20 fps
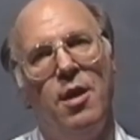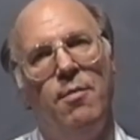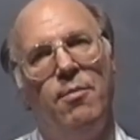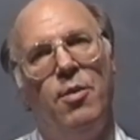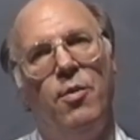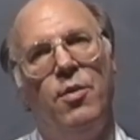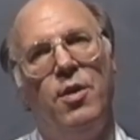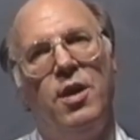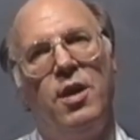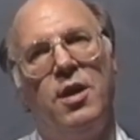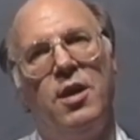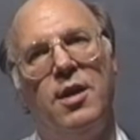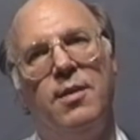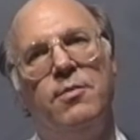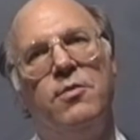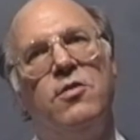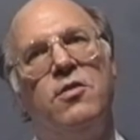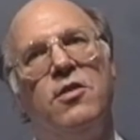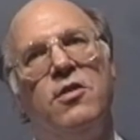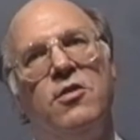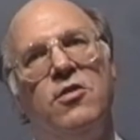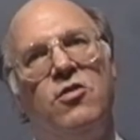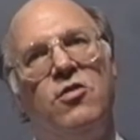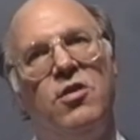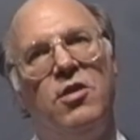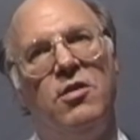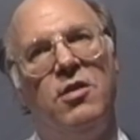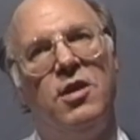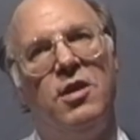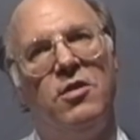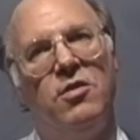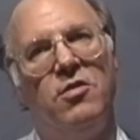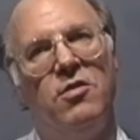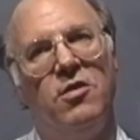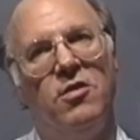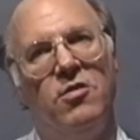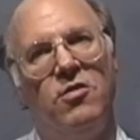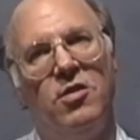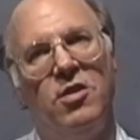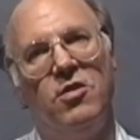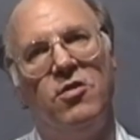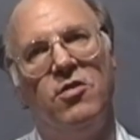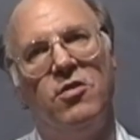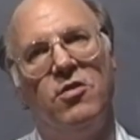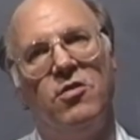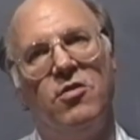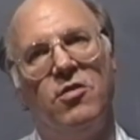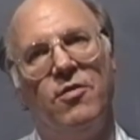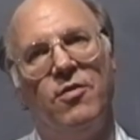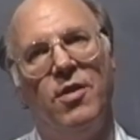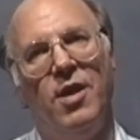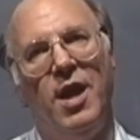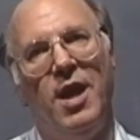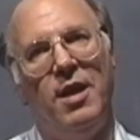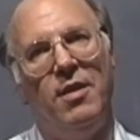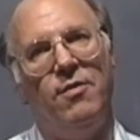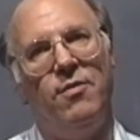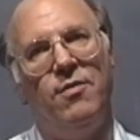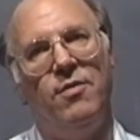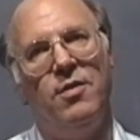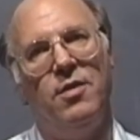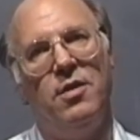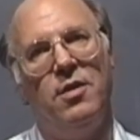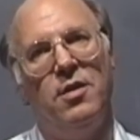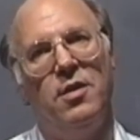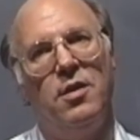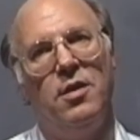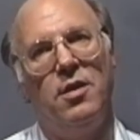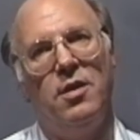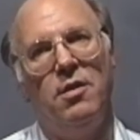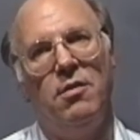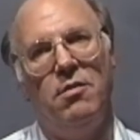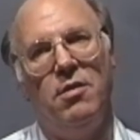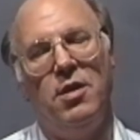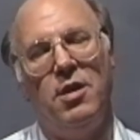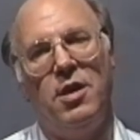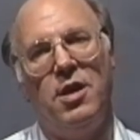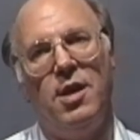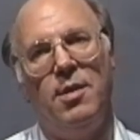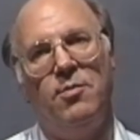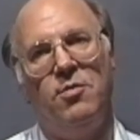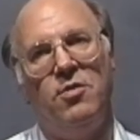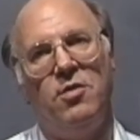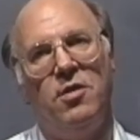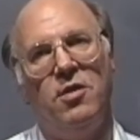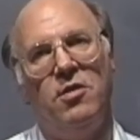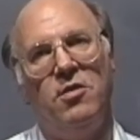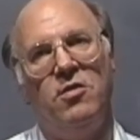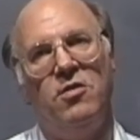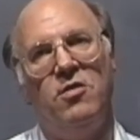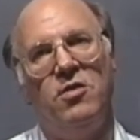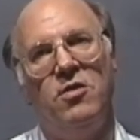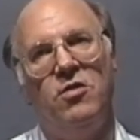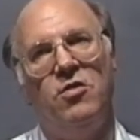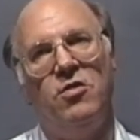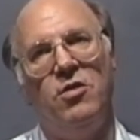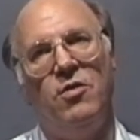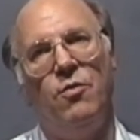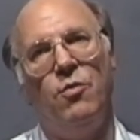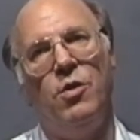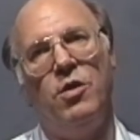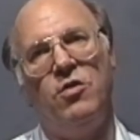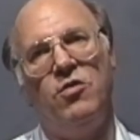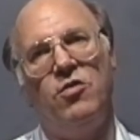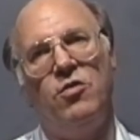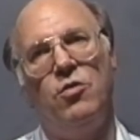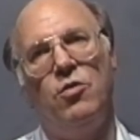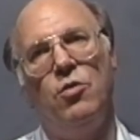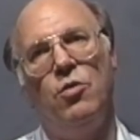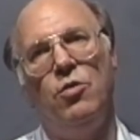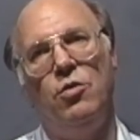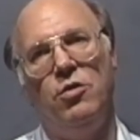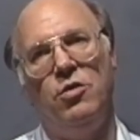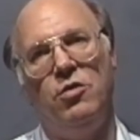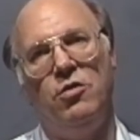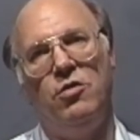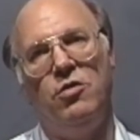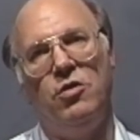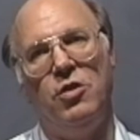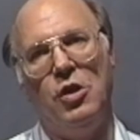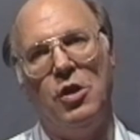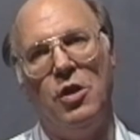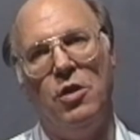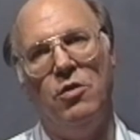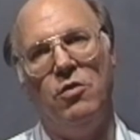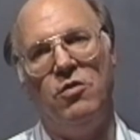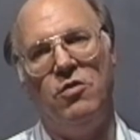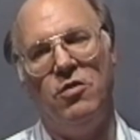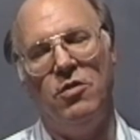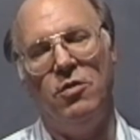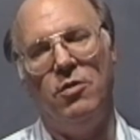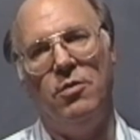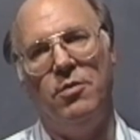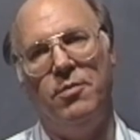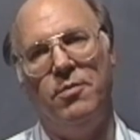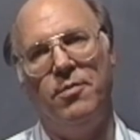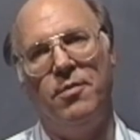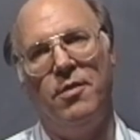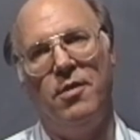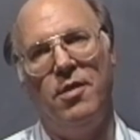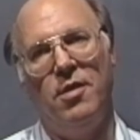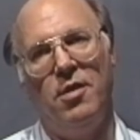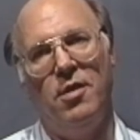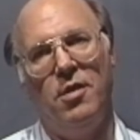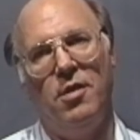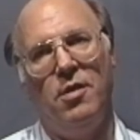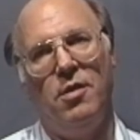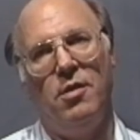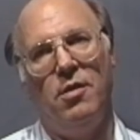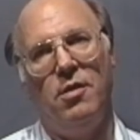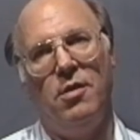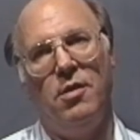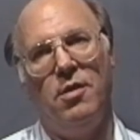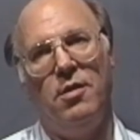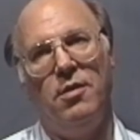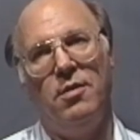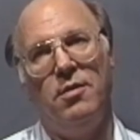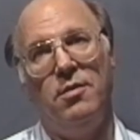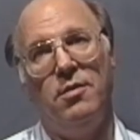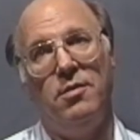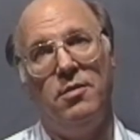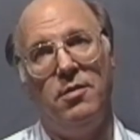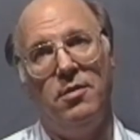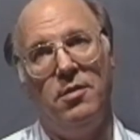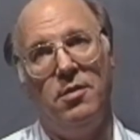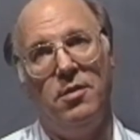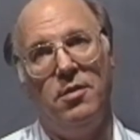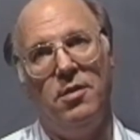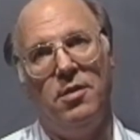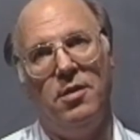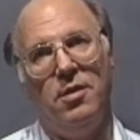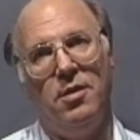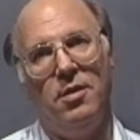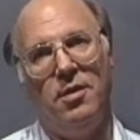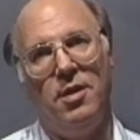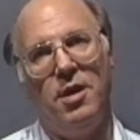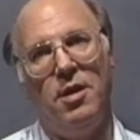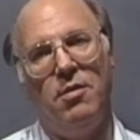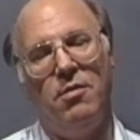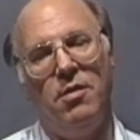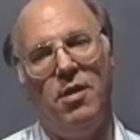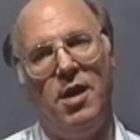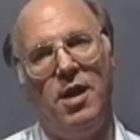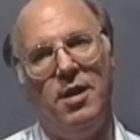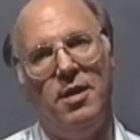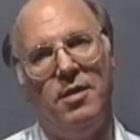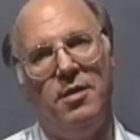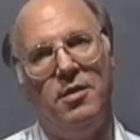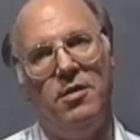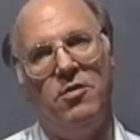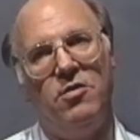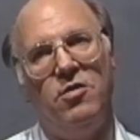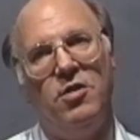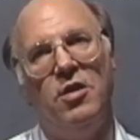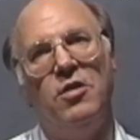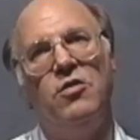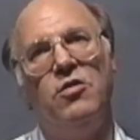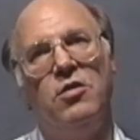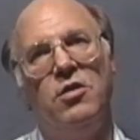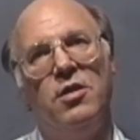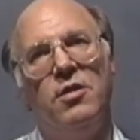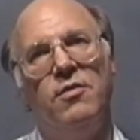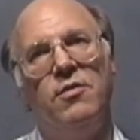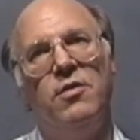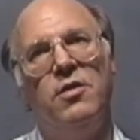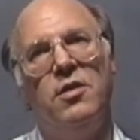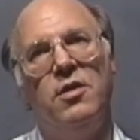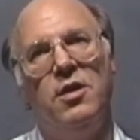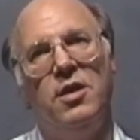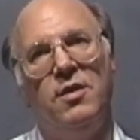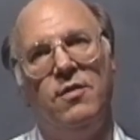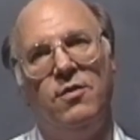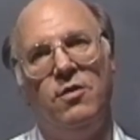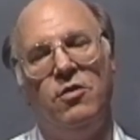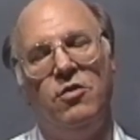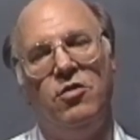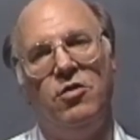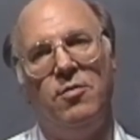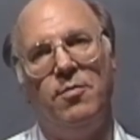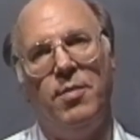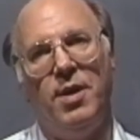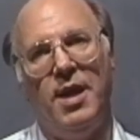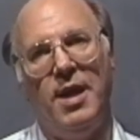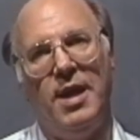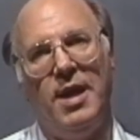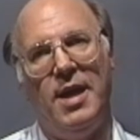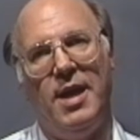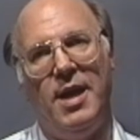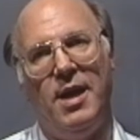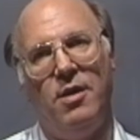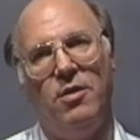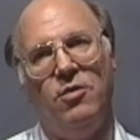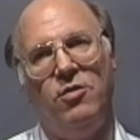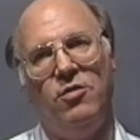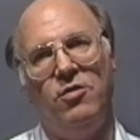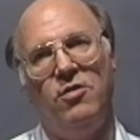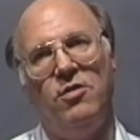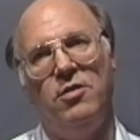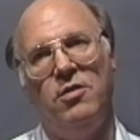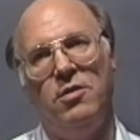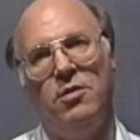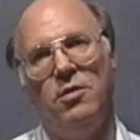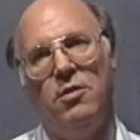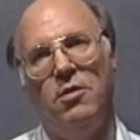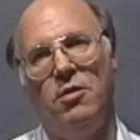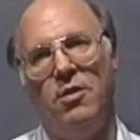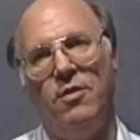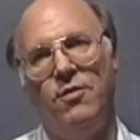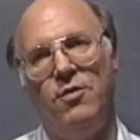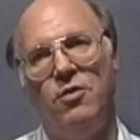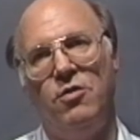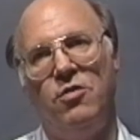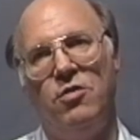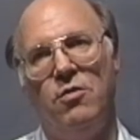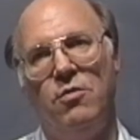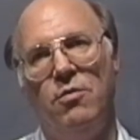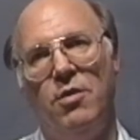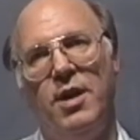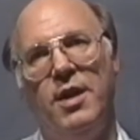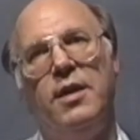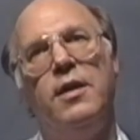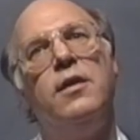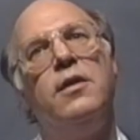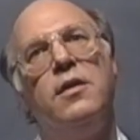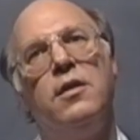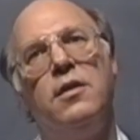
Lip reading: But when it comes to the serious decisions of life, when it comes to the decision of what school you should go to, or later on a decision of if you should buy a house or if you should rent,